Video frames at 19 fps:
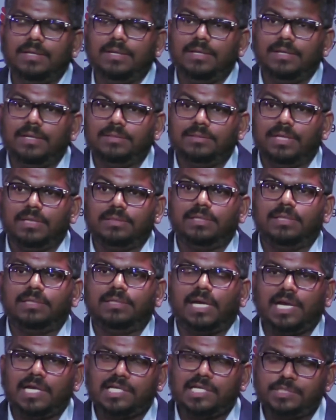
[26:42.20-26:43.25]
that the
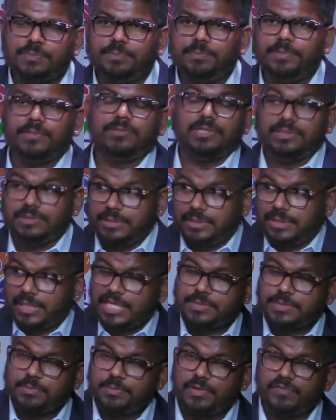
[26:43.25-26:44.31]

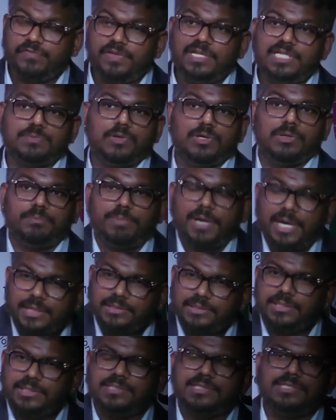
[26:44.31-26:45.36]
diaspora feels more
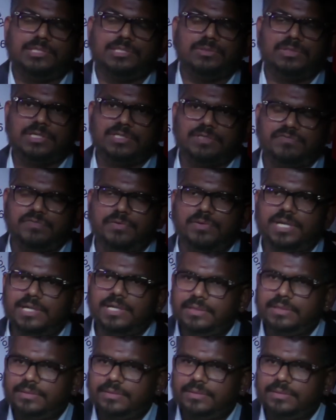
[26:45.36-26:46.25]
Bharatiya since 2014,